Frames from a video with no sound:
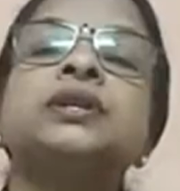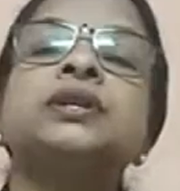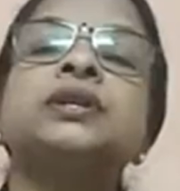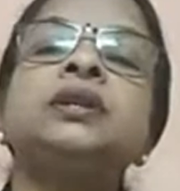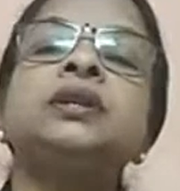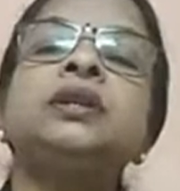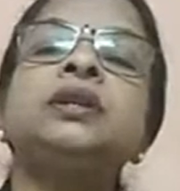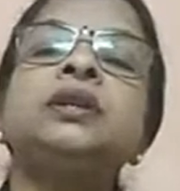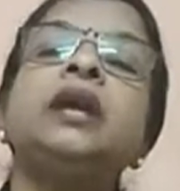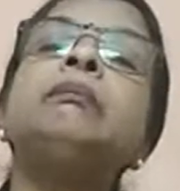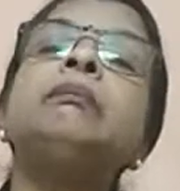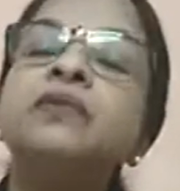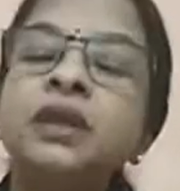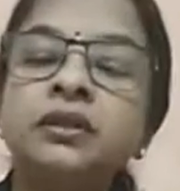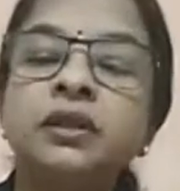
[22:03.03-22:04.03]
in
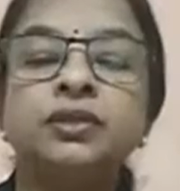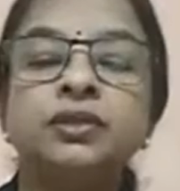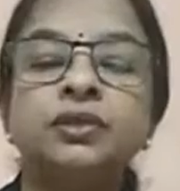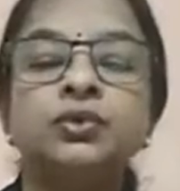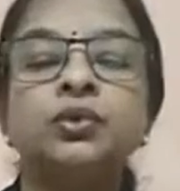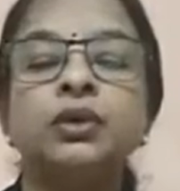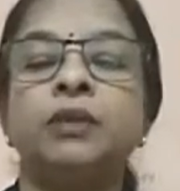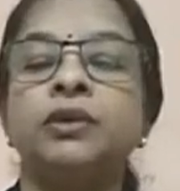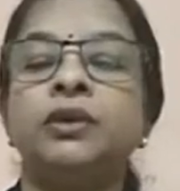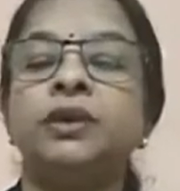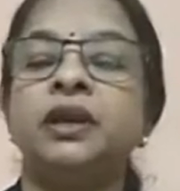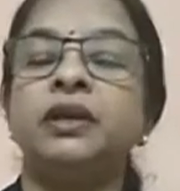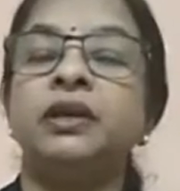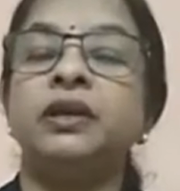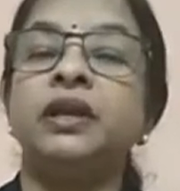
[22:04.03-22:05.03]
between the two
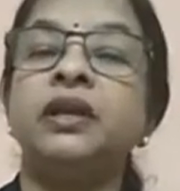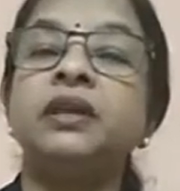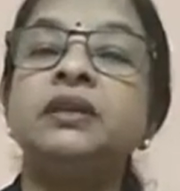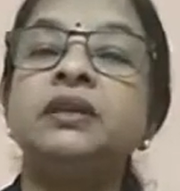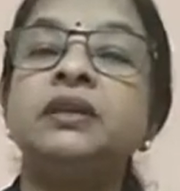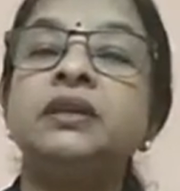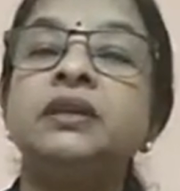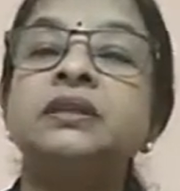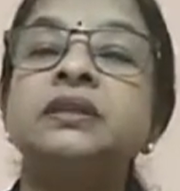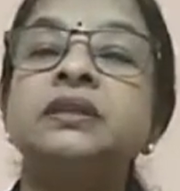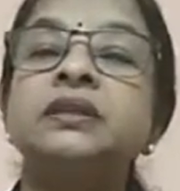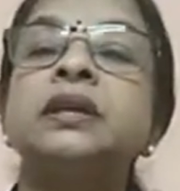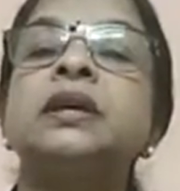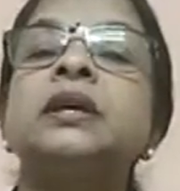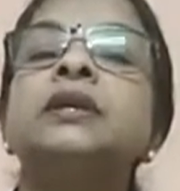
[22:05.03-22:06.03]
communities
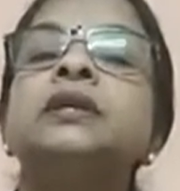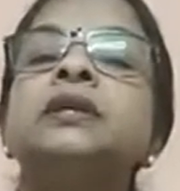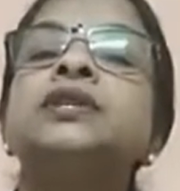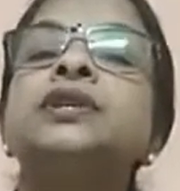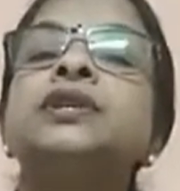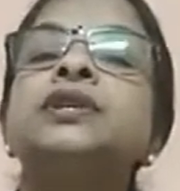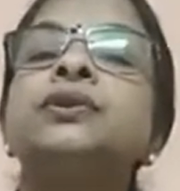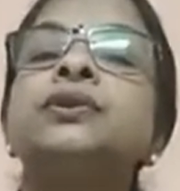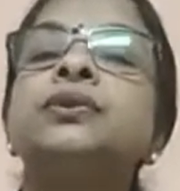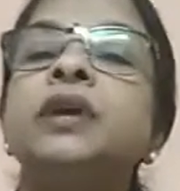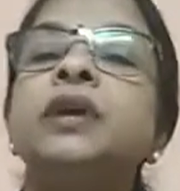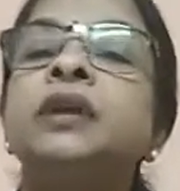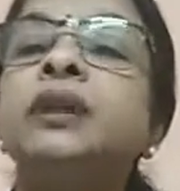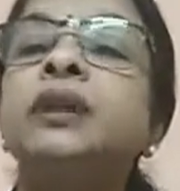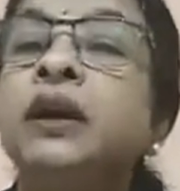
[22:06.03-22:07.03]
during the
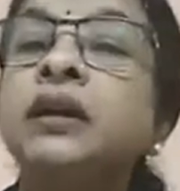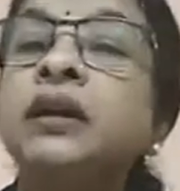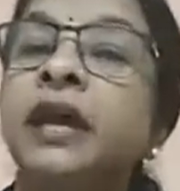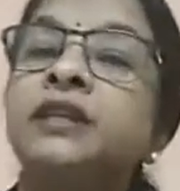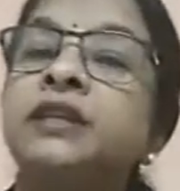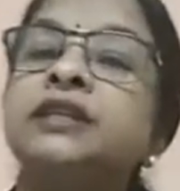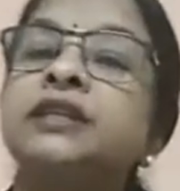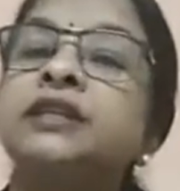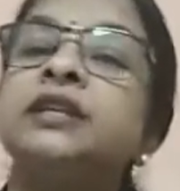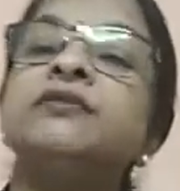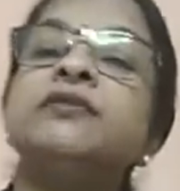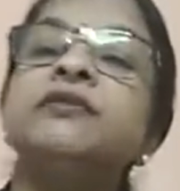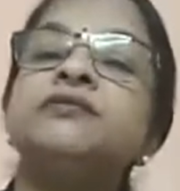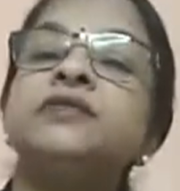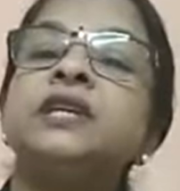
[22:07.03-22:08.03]
year
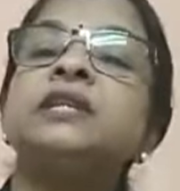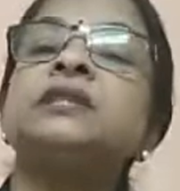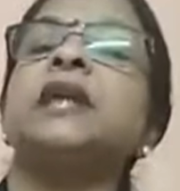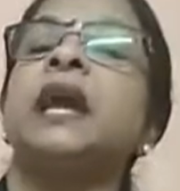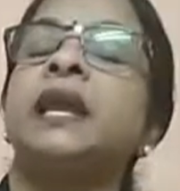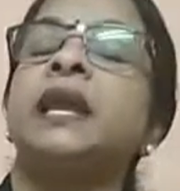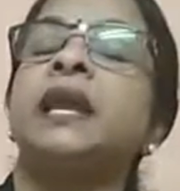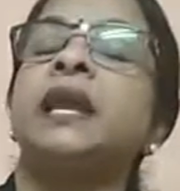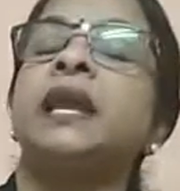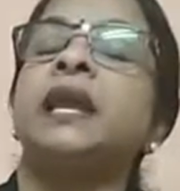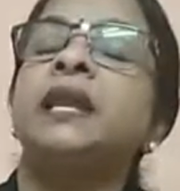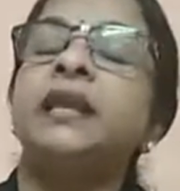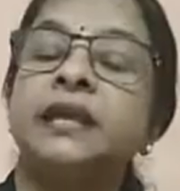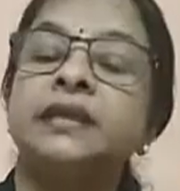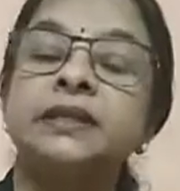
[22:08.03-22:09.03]
1950s and
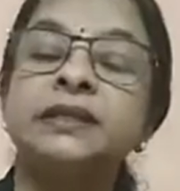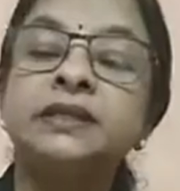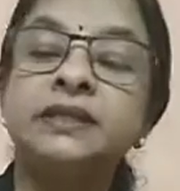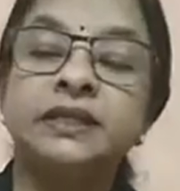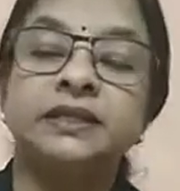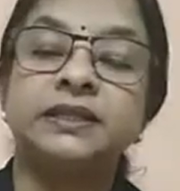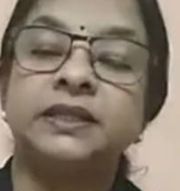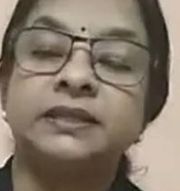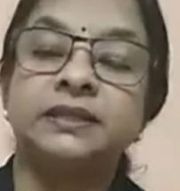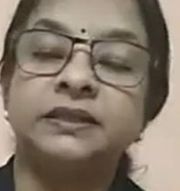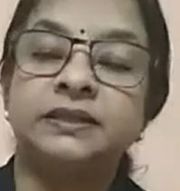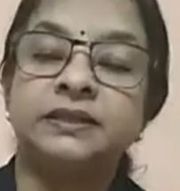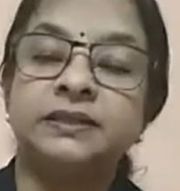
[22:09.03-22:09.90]
1960s.